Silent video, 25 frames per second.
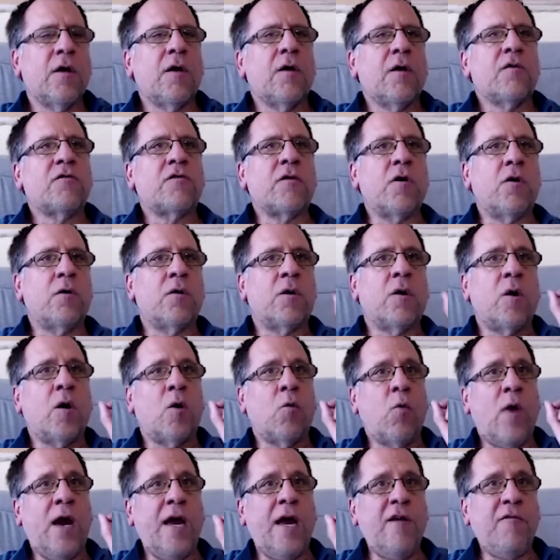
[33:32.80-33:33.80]
So a
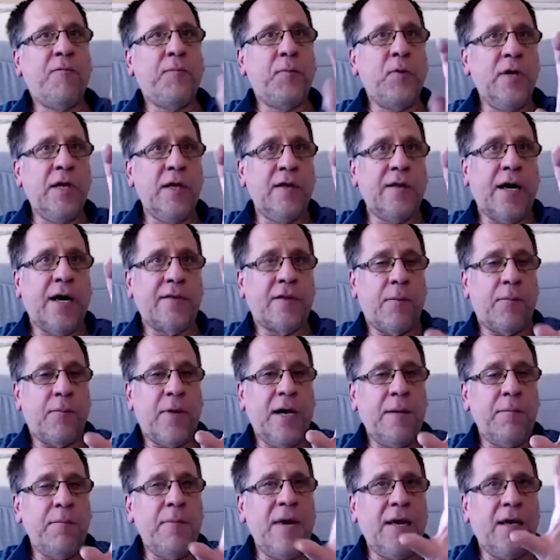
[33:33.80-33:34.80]
way of putting that that
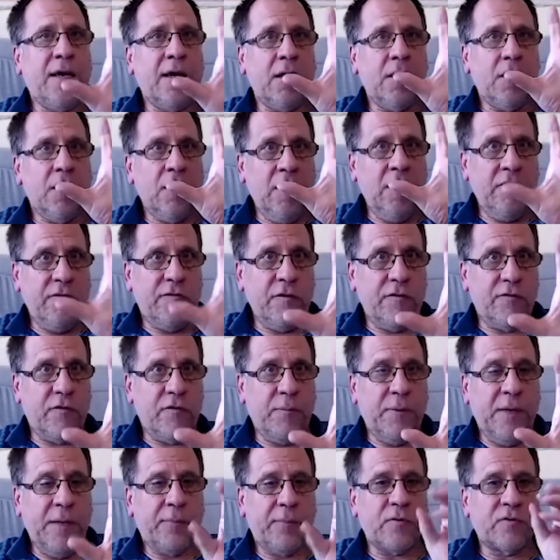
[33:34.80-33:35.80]
might make it easier for
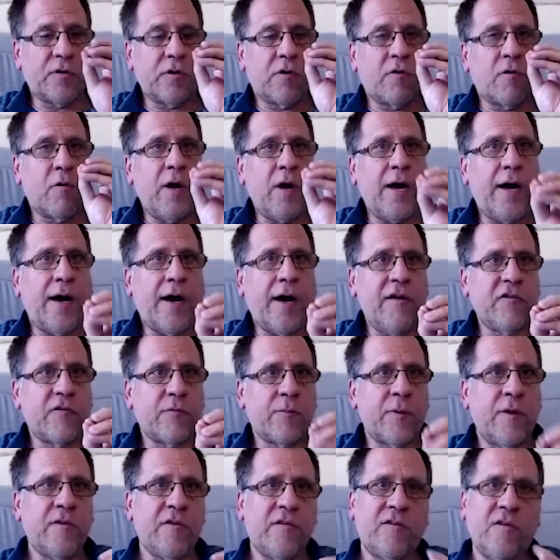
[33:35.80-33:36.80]
people to
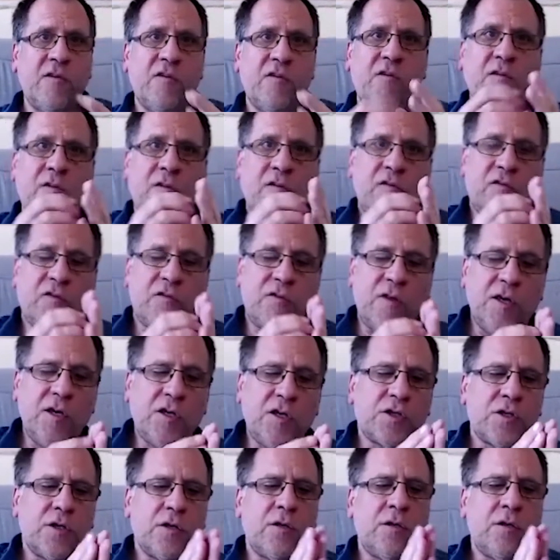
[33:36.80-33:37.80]
grasp, and this is the
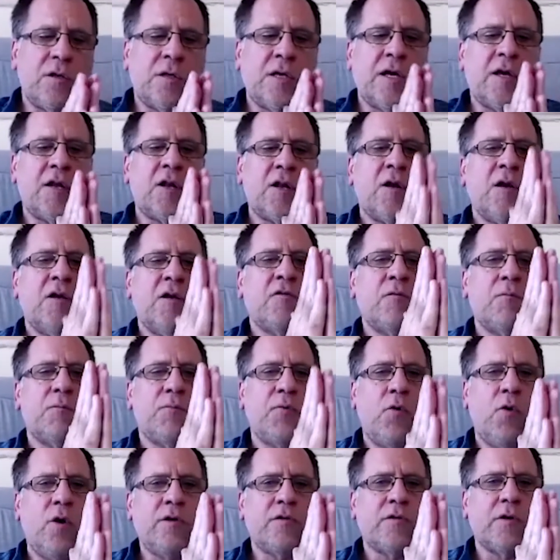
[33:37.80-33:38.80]
distinction that is
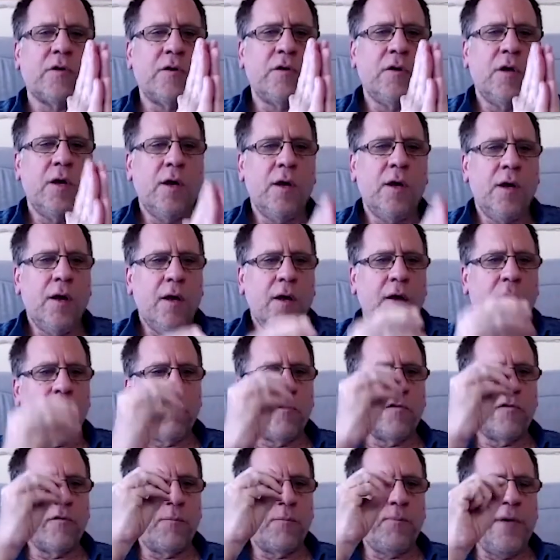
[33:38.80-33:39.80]
important,
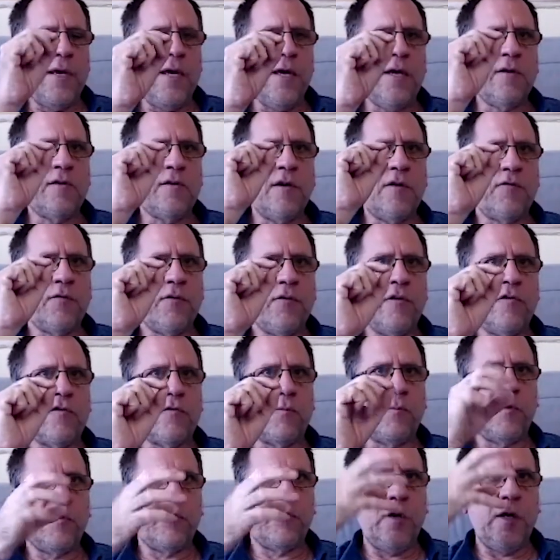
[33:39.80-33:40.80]
there's a big difference
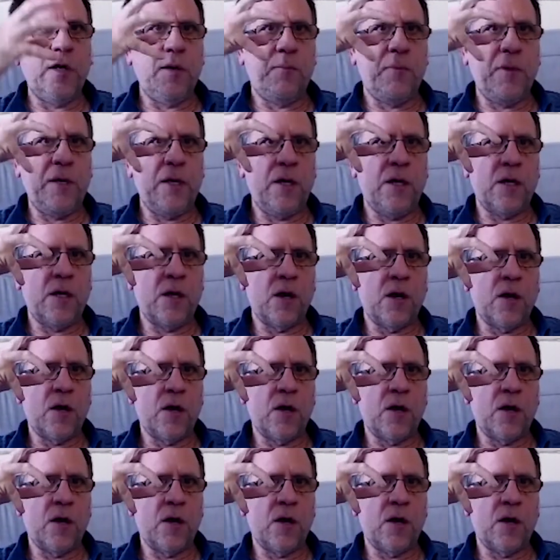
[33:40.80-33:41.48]
between being